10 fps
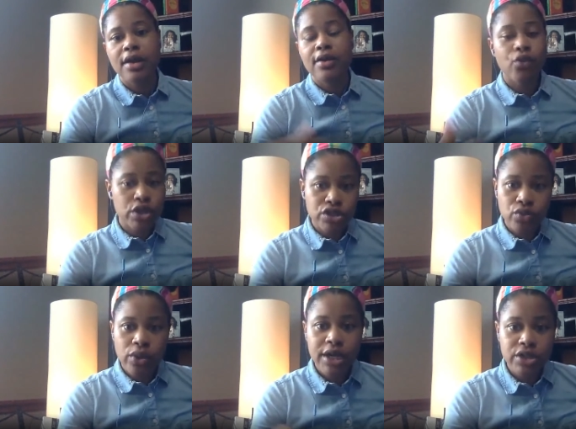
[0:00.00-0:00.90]
Fortune
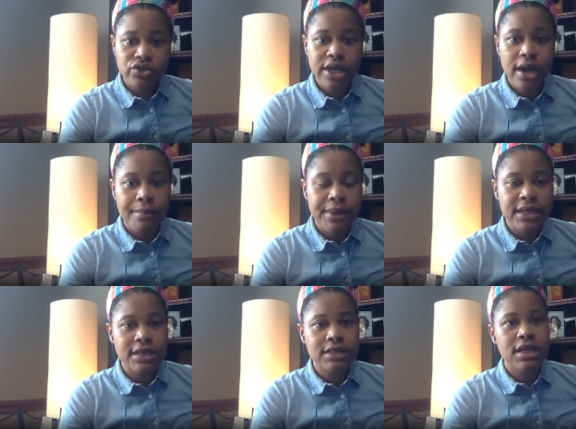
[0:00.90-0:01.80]
100
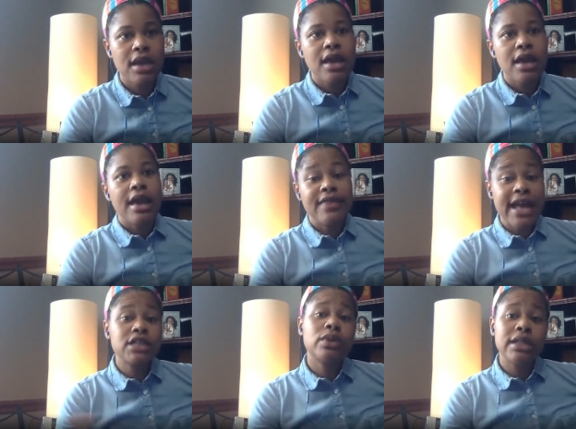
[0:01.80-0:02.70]
companies. And
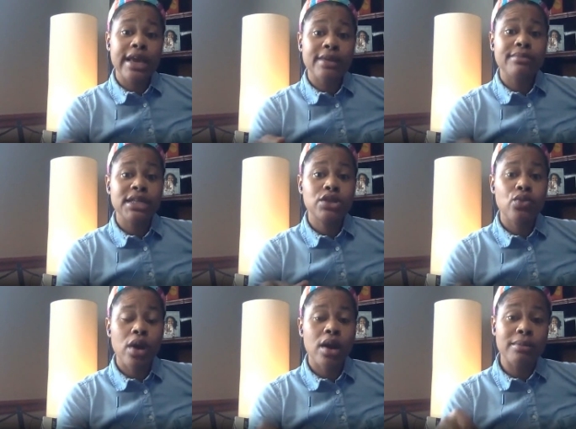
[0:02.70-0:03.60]
that's what led me to
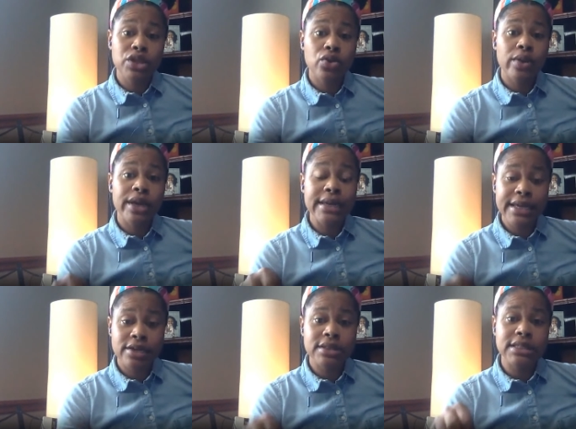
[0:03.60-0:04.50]
what I'm doing
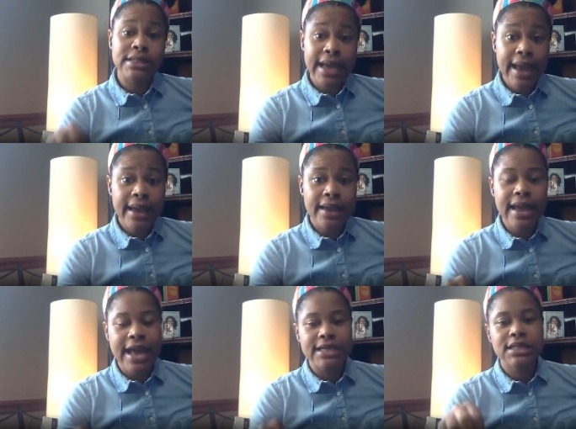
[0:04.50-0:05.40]
here today
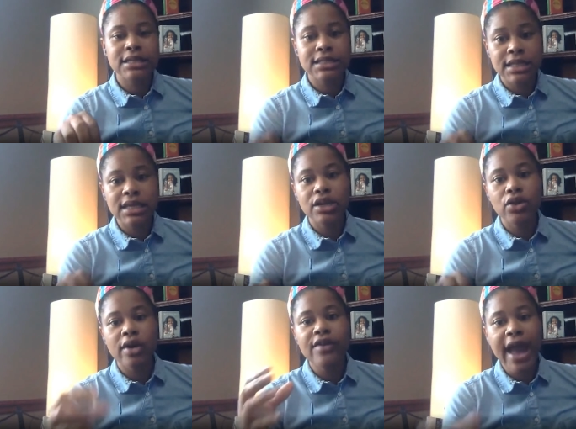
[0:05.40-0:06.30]
as the
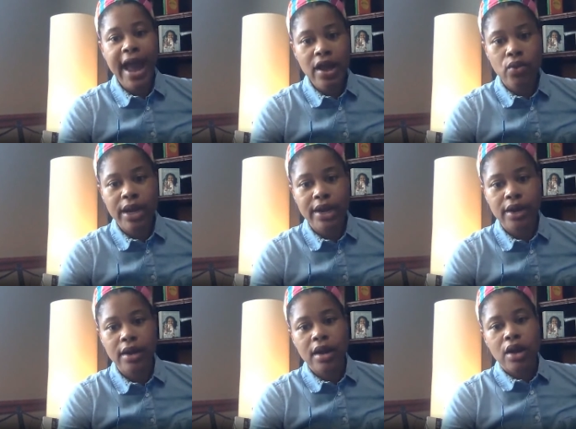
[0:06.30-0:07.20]
CEO of
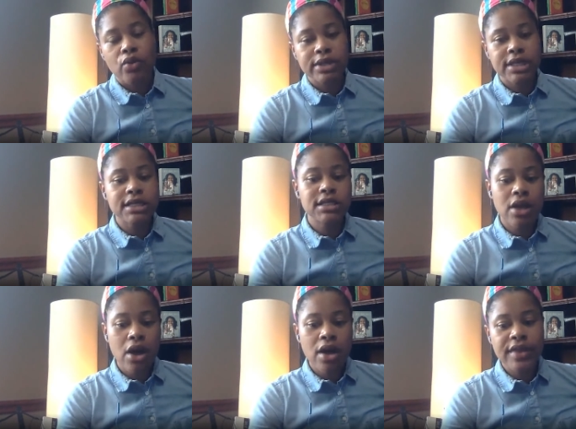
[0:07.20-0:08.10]
Hacware. Was I
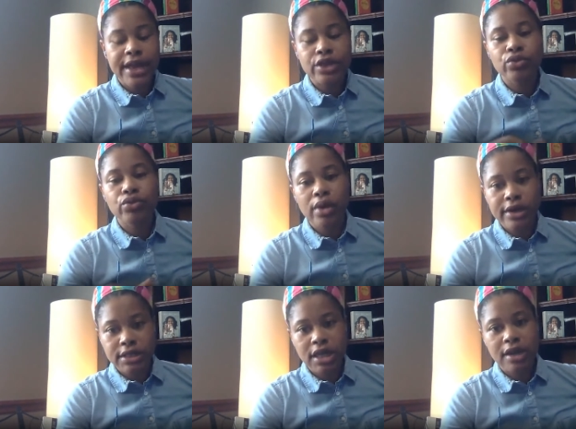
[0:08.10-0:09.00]
saw that through our
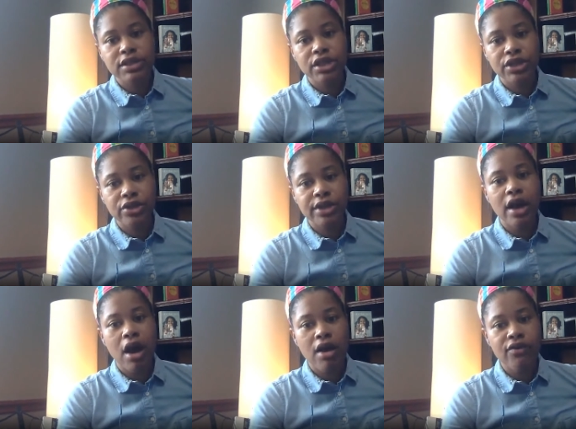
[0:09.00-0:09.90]
cybersecurity
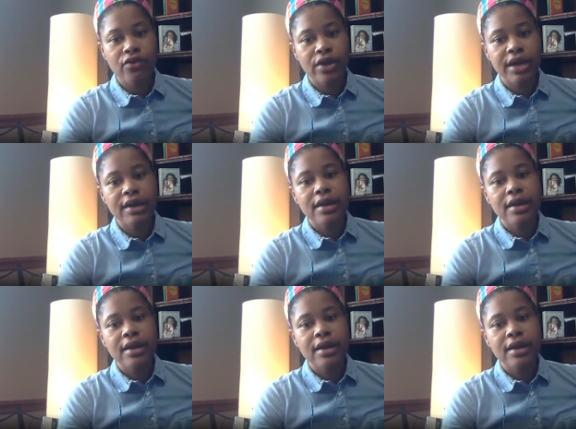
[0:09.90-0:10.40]
offering